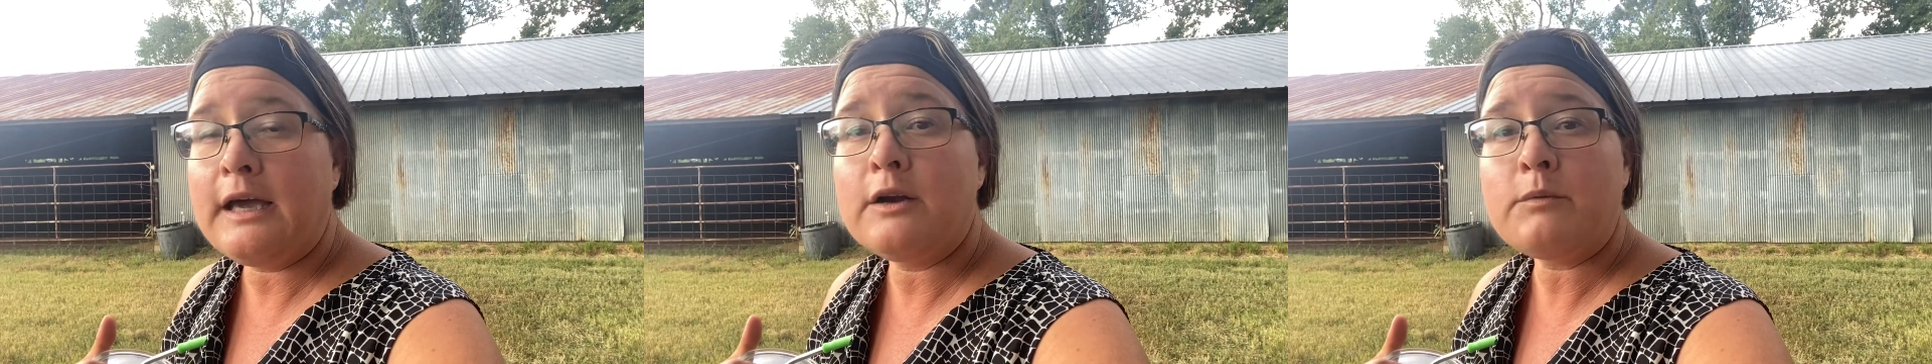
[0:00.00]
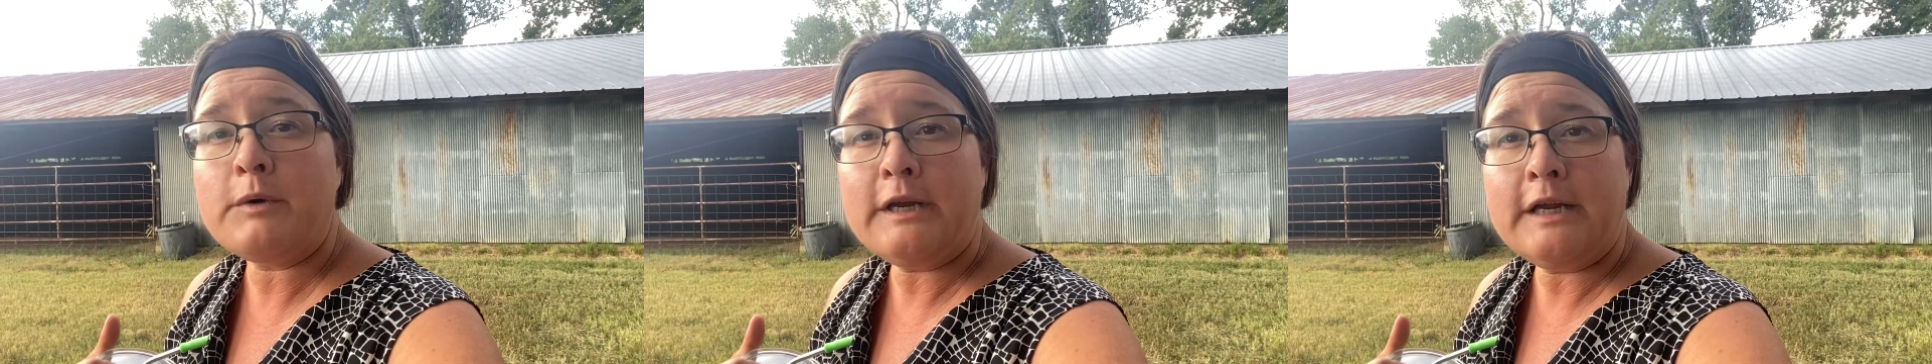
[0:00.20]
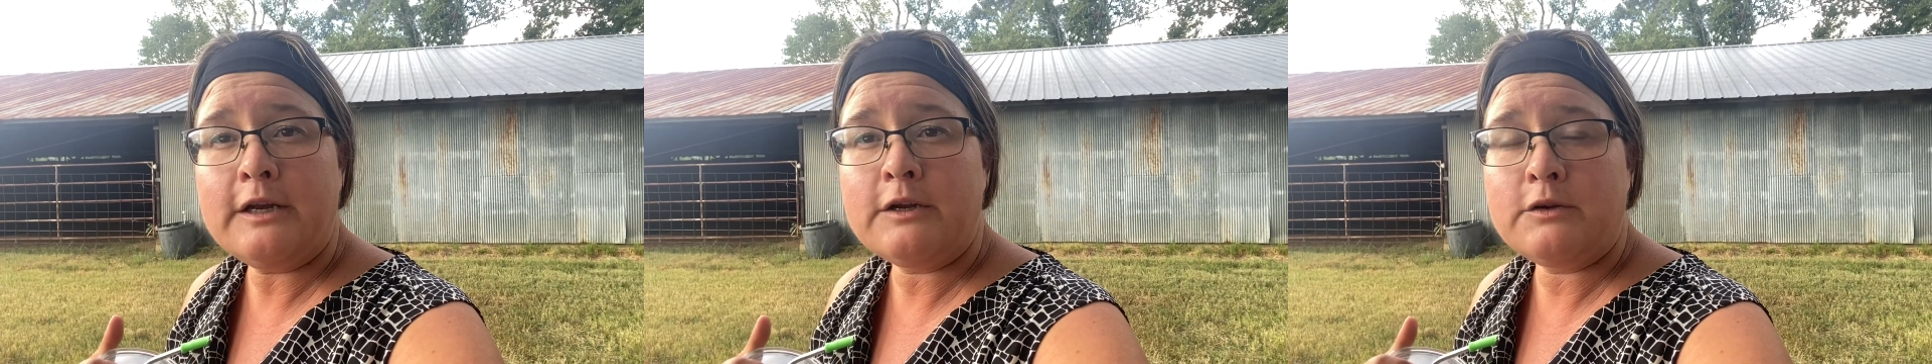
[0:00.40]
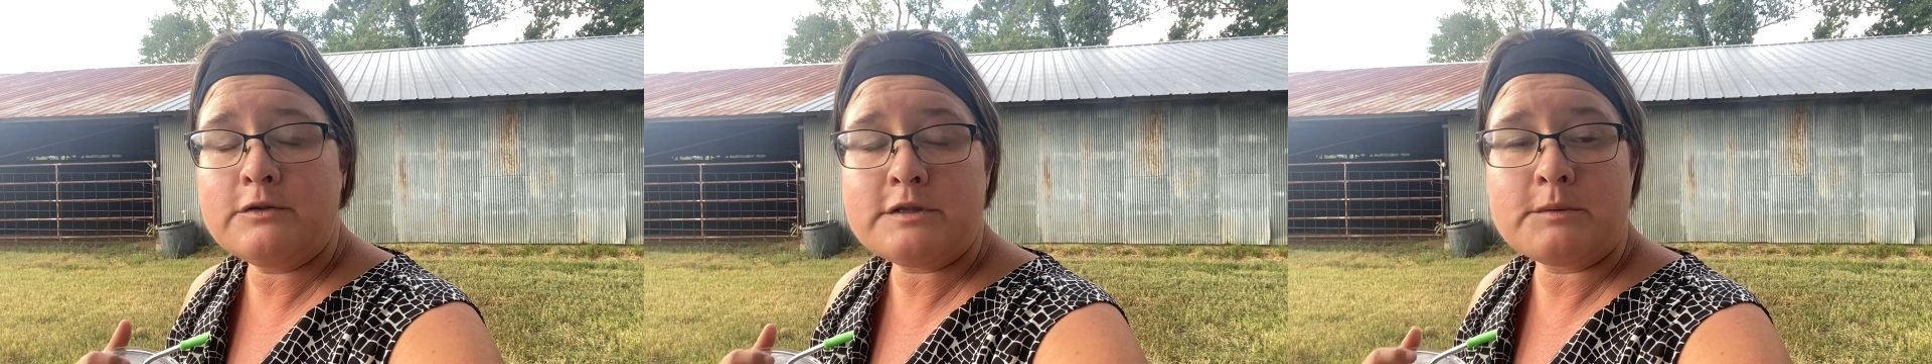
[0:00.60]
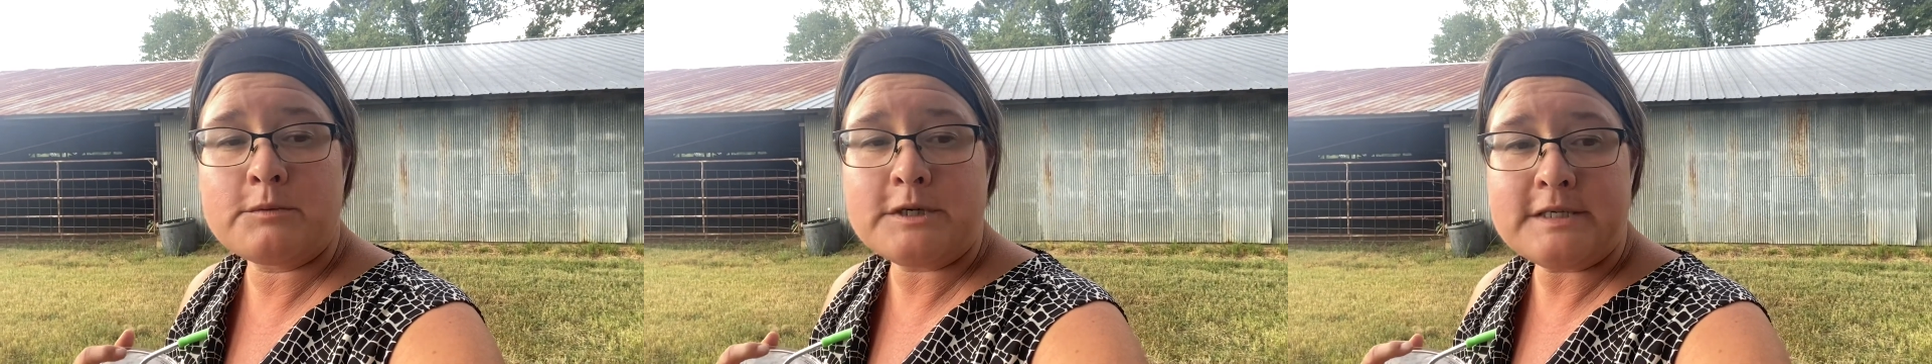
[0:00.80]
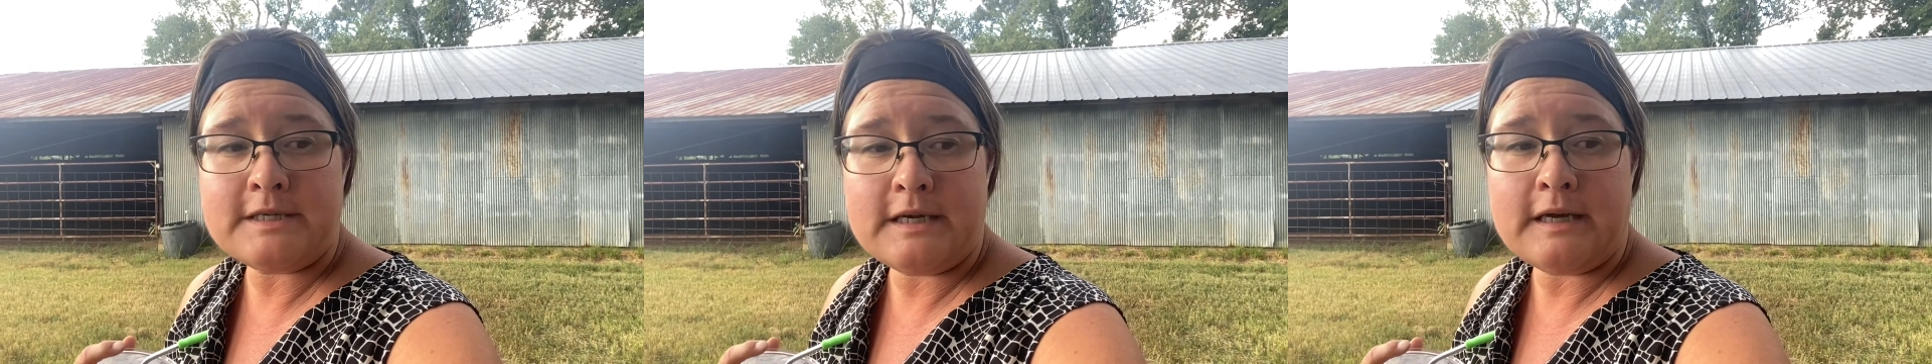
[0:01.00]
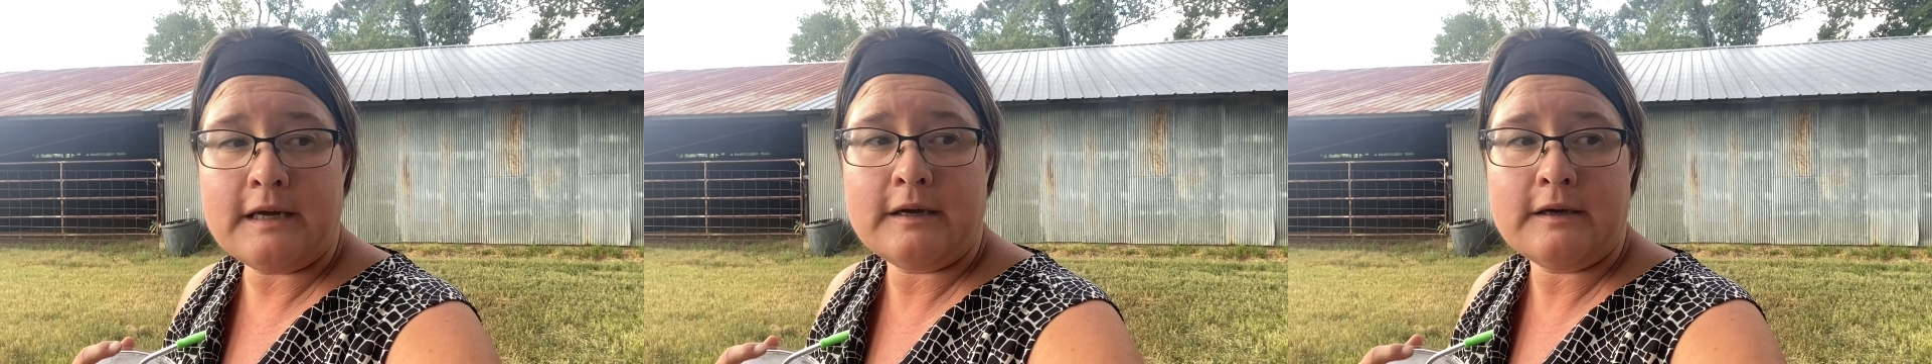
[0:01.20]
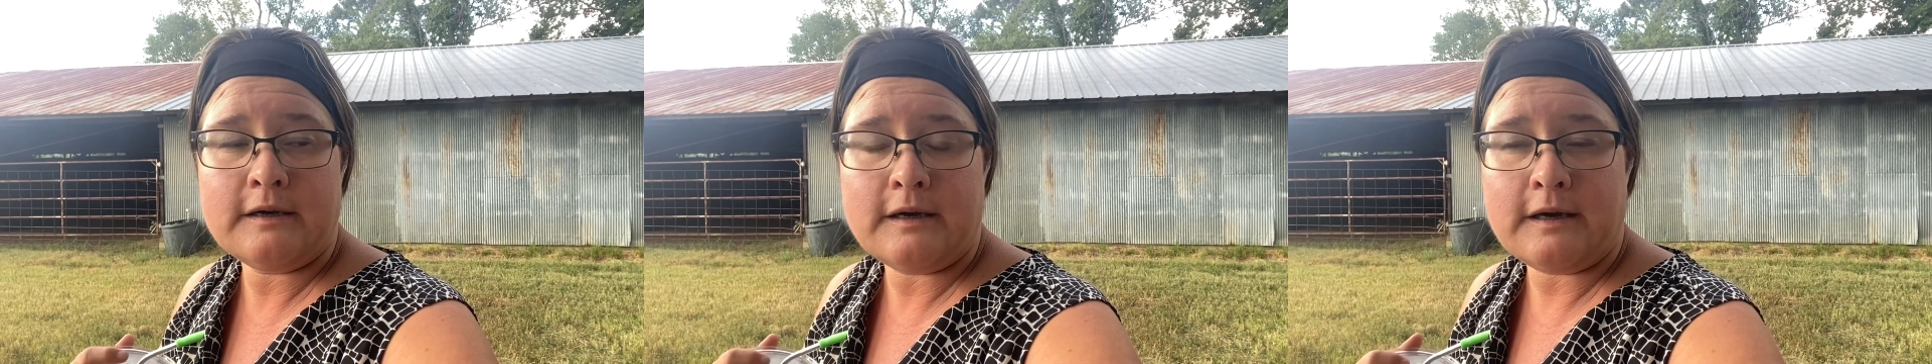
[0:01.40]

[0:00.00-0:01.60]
we need to do some reseeding.